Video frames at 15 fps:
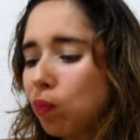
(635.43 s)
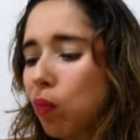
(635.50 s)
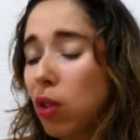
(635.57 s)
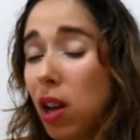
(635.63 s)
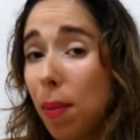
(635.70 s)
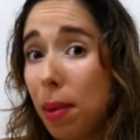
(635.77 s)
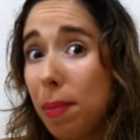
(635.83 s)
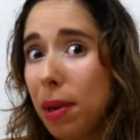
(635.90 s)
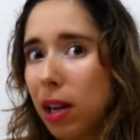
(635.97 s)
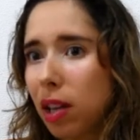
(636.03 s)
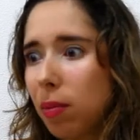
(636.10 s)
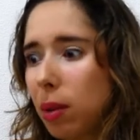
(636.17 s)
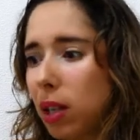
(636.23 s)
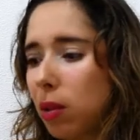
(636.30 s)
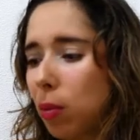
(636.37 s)
So yeah, maybe I
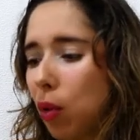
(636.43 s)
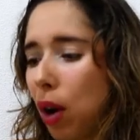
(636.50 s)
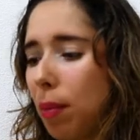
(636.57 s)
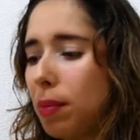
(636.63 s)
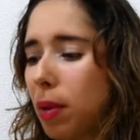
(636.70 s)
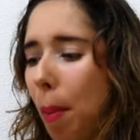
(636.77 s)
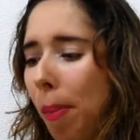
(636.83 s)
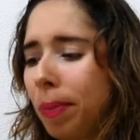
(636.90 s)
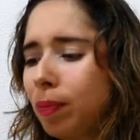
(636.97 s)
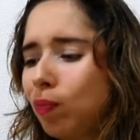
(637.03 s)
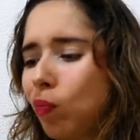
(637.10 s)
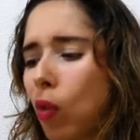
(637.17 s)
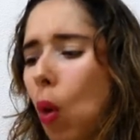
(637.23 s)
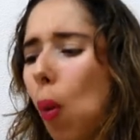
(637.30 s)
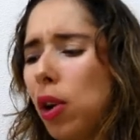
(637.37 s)
could make some crepes.
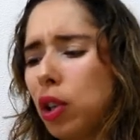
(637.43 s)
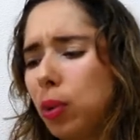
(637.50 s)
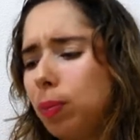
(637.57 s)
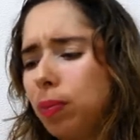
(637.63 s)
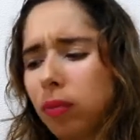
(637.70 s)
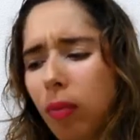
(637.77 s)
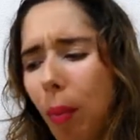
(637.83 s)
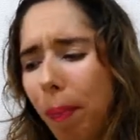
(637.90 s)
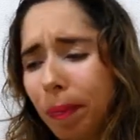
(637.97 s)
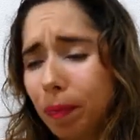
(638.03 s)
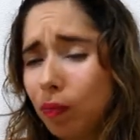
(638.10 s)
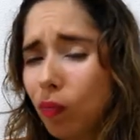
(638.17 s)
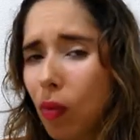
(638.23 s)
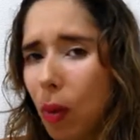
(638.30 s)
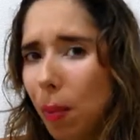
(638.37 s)
Which,
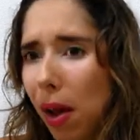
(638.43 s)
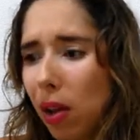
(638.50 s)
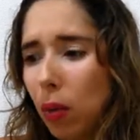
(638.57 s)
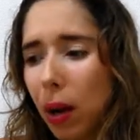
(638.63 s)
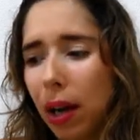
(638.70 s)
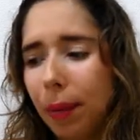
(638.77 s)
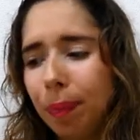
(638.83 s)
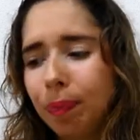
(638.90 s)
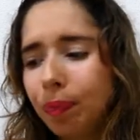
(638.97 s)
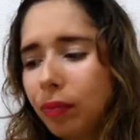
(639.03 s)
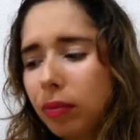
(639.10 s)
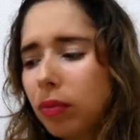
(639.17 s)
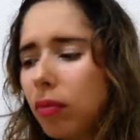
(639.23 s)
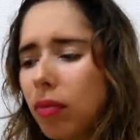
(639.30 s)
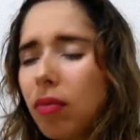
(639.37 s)
by the way,
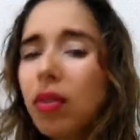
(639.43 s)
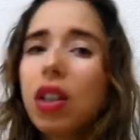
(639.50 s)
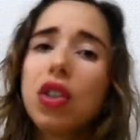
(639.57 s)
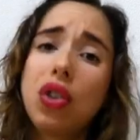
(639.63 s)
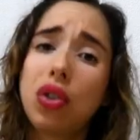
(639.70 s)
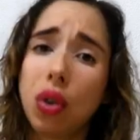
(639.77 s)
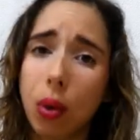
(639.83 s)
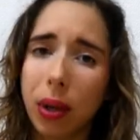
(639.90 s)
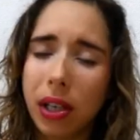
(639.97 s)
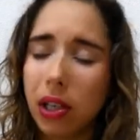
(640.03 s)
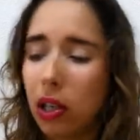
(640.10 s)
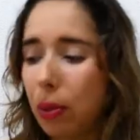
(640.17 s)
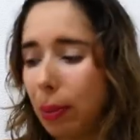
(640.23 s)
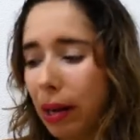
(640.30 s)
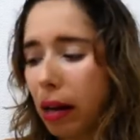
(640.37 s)
so
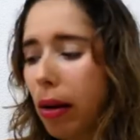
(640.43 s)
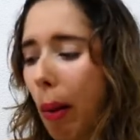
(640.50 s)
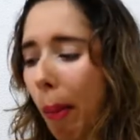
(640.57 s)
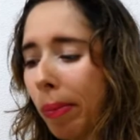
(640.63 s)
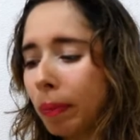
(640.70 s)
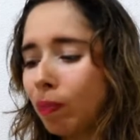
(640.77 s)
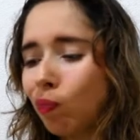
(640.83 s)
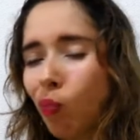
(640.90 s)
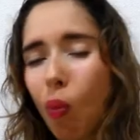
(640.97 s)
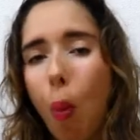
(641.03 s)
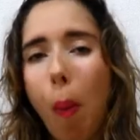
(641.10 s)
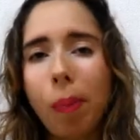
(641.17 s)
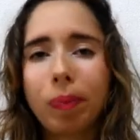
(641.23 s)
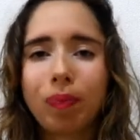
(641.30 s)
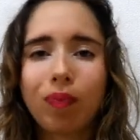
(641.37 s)
easy to make.
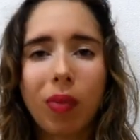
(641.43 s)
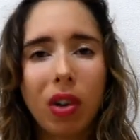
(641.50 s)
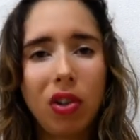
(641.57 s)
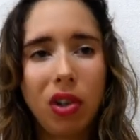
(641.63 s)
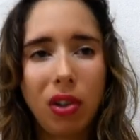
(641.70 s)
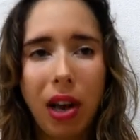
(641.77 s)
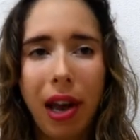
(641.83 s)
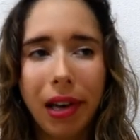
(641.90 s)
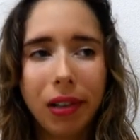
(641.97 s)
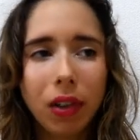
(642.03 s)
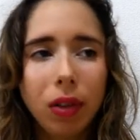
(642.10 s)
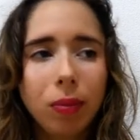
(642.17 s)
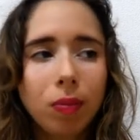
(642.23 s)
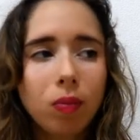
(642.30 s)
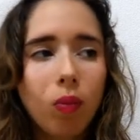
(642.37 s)
It's just
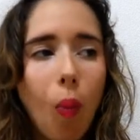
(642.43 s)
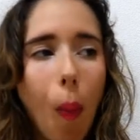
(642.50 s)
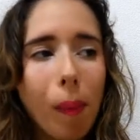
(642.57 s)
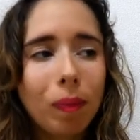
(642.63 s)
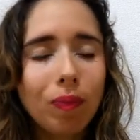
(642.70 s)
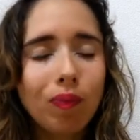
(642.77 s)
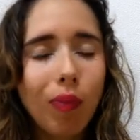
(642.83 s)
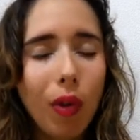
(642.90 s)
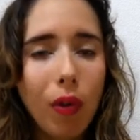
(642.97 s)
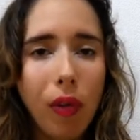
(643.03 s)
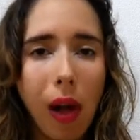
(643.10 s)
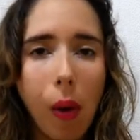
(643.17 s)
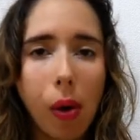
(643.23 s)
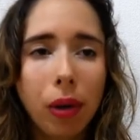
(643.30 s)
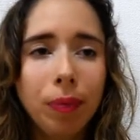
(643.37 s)
eggs,
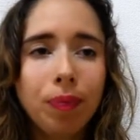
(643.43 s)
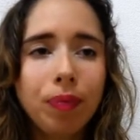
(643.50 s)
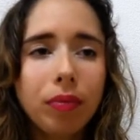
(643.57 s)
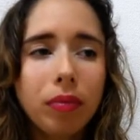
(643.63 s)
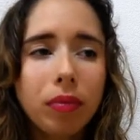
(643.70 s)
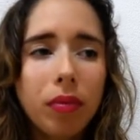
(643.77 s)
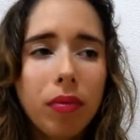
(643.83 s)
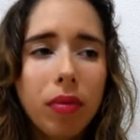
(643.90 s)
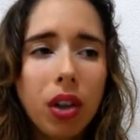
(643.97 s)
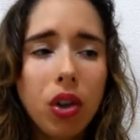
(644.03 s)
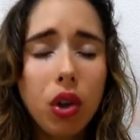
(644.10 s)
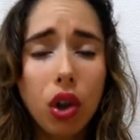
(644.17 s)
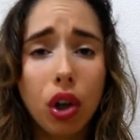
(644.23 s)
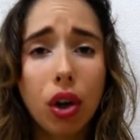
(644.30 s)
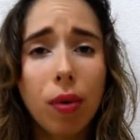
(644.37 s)
flour,
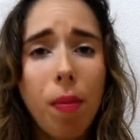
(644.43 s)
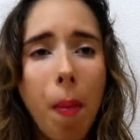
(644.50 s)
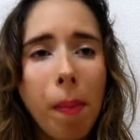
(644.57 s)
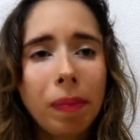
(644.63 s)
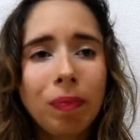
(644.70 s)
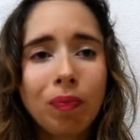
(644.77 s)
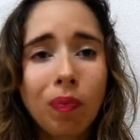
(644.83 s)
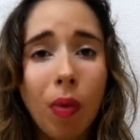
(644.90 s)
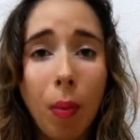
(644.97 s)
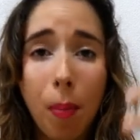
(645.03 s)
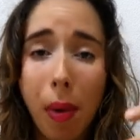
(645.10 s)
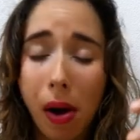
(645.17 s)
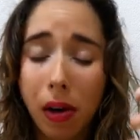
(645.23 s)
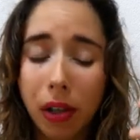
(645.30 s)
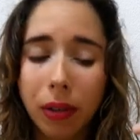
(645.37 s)
sugar,
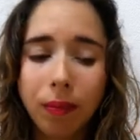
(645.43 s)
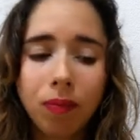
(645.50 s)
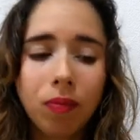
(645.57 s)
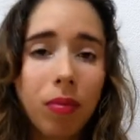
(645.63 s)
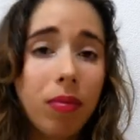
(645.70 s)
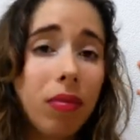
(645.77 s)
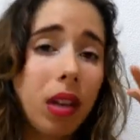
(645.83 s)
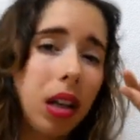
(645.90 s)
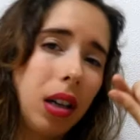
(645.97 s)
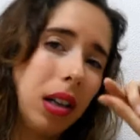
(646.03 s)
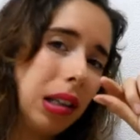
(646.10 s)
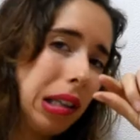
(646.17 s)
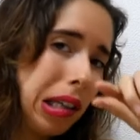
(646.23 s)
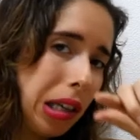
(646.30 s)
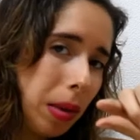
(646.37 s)
butter, a
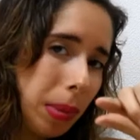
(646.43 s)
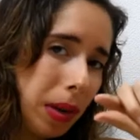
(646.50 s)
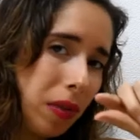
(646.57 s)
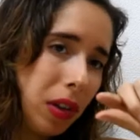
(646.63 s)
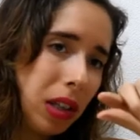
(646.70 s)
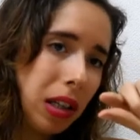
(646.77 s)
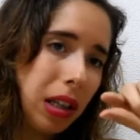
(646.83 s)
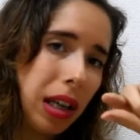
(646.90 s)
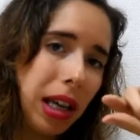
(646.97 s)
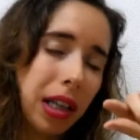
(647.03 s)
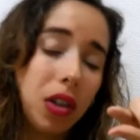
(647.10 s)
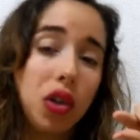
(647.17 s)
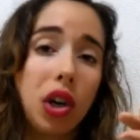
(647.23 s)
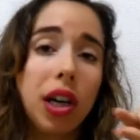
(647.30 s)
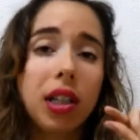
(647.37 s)
little bit of vanilla
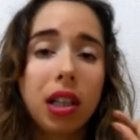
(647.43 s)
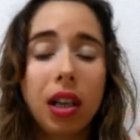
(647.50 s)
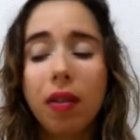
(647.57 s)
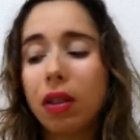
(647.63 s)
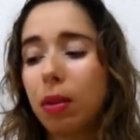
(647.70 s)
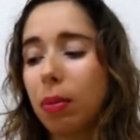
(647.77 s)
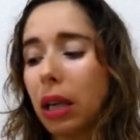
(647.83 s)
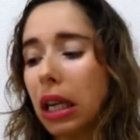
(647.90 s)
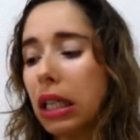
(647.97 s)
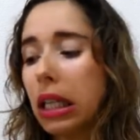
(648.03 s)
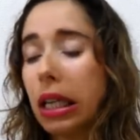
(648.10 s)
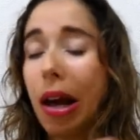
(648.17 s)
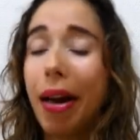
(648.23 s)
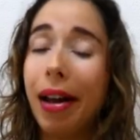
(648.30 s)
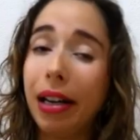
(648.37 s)
extract to give it some
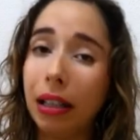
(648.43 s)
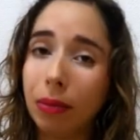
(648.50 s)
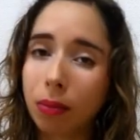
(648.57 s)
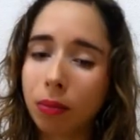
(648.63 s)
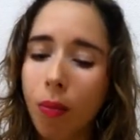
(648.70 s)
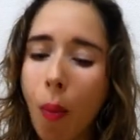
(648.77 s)
taste, and